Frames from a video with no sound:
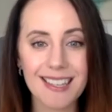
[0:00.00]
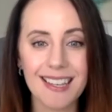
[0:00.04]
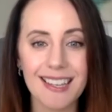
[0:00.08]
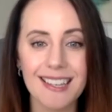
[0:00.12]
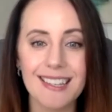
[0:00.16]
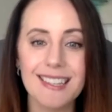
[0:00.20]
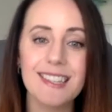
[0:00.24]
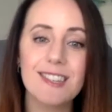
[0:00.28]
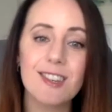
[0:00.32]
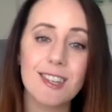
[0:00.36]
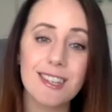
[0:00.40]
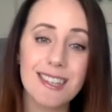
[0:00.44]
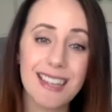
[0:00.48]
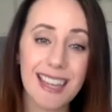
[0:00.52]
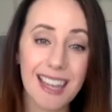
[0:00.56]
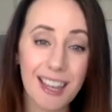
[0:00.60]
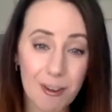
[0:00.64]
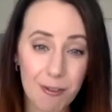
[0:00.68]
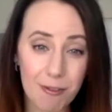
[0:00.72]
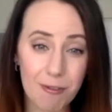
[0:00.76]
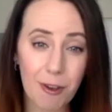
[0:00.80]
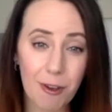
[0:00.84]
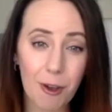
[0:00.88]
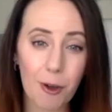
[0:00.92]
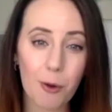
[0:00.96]
is just
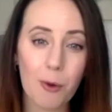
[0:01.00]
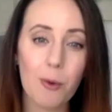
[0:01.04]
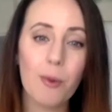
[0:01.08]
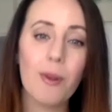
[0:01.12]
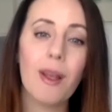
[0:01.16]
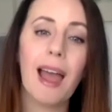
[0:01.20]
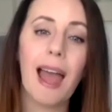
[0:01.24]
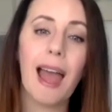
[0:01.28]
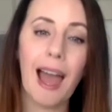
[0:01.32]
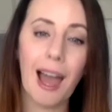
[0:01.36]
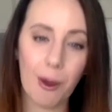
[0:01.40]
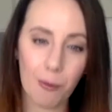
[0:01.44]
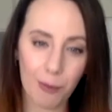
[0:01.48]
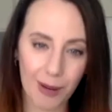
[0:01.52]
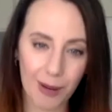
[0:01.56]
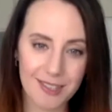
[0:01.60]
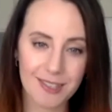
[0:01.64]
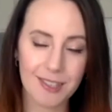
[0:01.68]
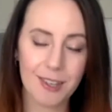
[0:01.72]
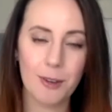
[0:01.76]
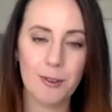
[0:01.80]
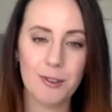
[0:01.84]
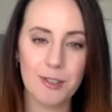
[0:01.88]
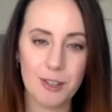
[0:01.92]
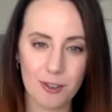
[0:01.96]

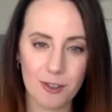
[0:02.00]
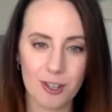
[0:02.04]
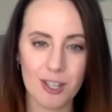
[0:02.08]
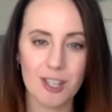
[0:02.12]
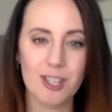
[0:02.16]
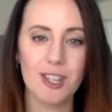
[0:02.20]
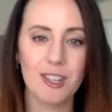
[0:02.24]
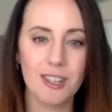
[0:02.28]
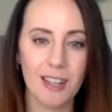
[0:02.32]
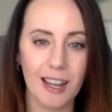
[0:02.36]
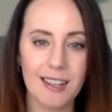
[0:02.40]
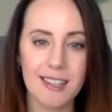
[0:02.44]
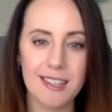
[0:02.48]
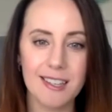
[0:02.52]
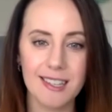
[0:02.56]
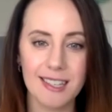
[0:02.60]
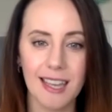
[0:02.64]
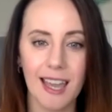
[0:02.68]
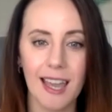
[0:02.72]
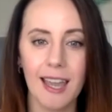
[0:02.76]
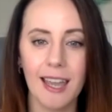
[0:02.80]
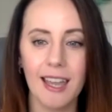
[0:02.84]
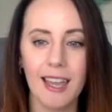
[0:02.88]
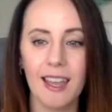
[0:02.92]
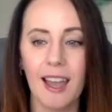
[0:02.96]

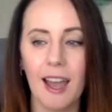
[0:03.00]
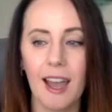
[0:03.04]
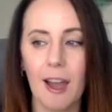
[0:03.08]
info@westcoastnutrition.ca.